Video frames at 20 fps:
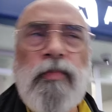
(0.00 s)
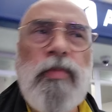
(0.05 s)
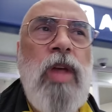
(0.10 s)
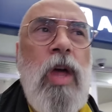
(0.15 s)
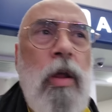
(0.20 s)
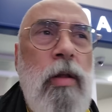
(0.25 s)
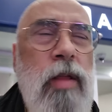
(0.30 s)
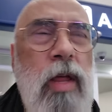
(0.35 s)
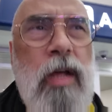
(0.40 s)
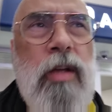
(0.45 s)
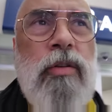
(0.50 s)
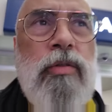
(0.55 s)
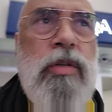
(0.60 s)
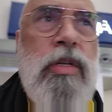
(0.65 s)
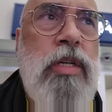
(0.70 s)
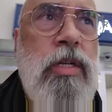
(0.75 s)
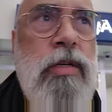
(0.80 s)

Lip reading: You know, like,